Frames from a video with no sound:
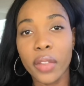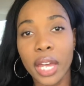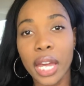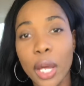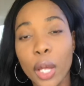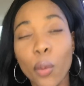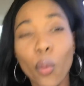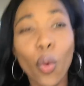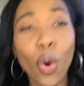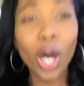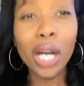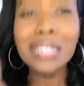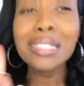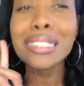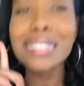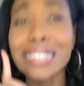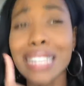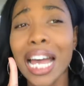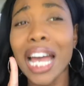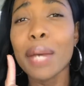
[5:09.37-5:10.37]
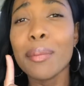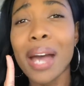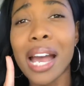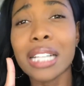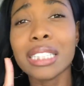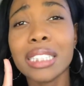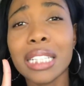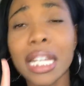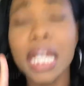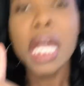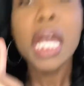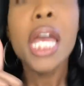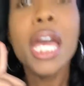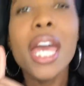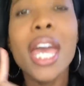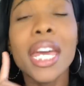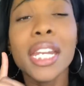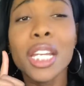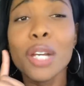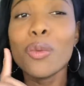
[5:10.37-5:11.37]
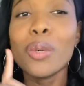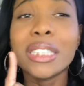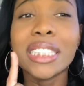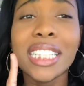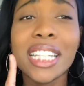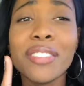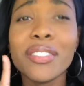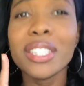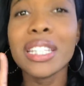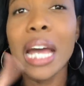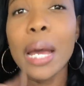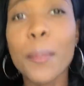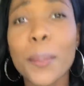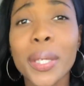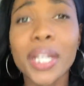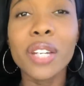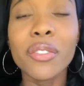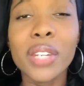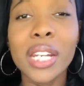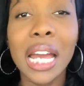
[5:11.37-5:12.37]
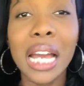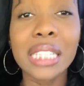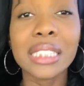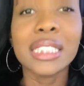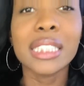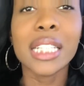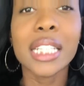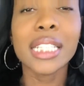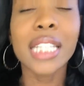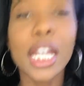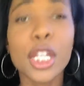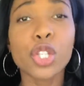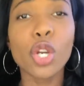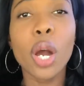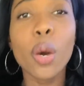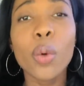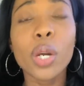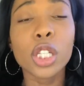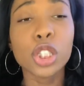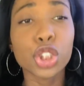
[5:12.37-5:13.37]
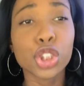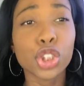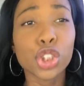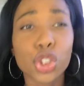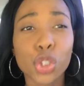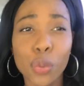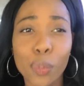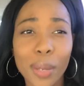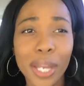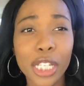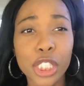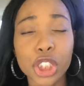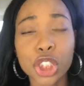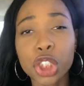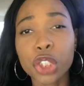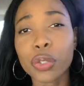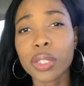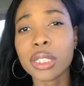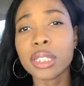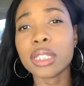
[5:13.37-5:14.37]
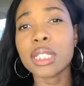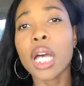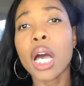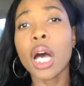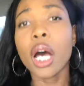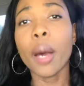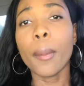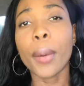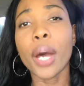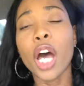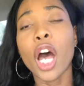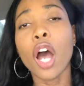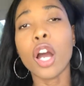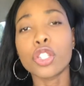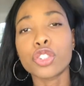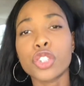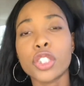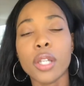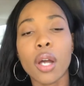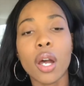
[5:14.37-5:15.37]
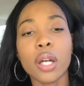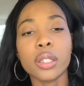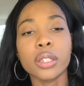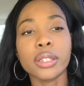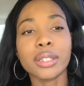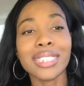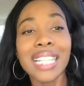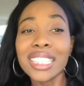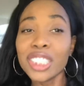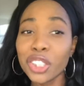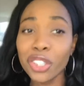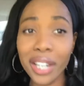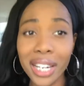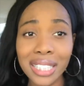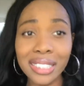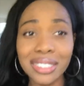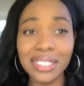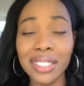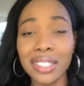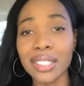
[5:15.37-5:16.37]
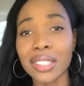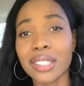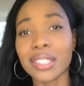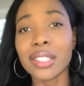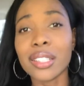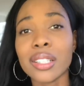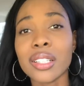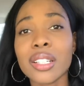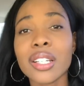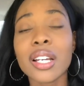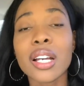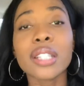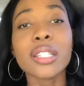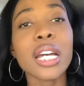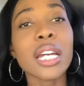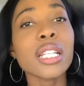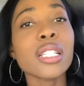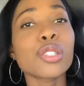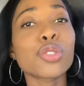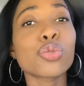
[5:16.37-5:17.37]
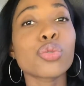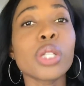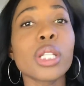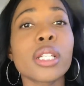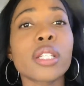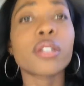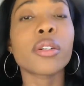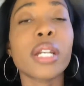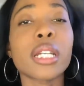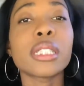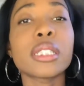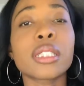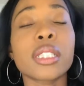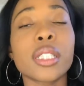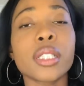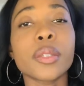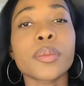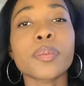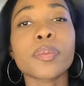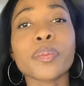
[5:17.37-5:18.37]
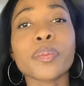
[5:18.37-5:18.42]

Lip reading: that one time accident, and it wasn't even that big of an accident, yet y'all want to shoot my insurance up $100. That's crazy. That is really crazy.